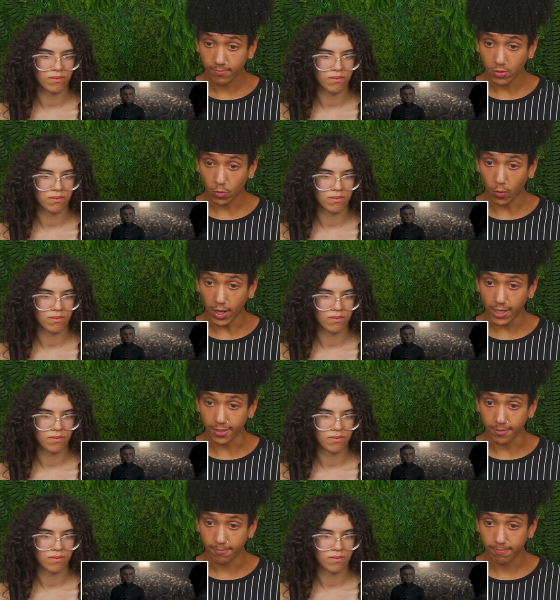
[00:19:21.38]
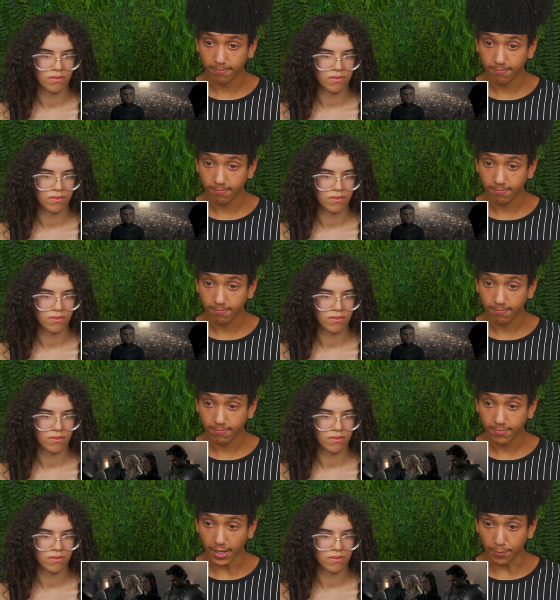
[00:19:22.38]
Speaker 1: So quiet.
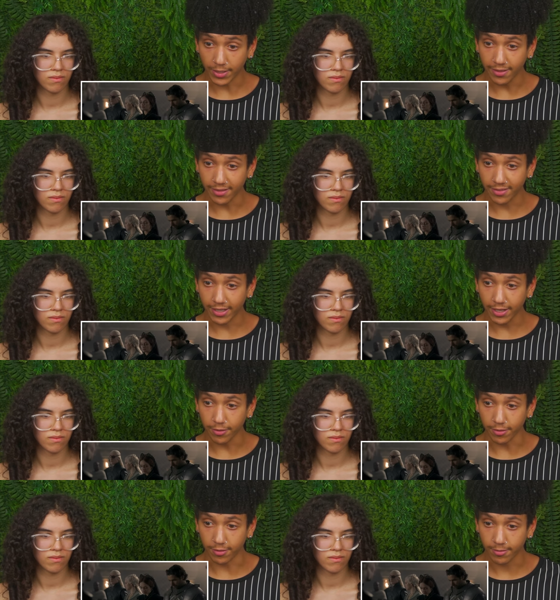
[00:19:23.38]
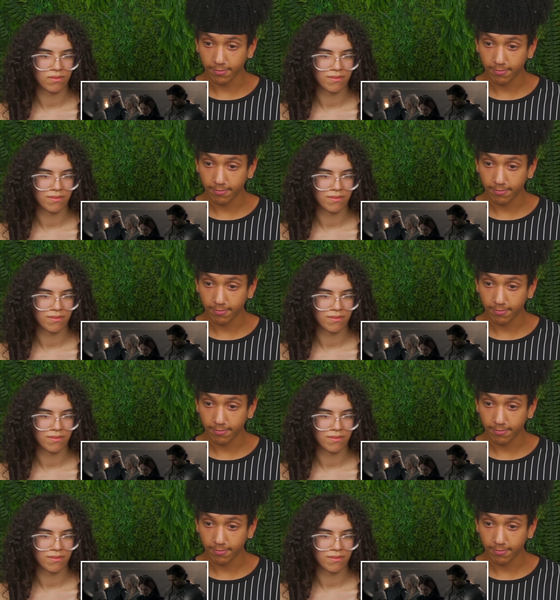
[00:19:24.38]
I'm kind of scared.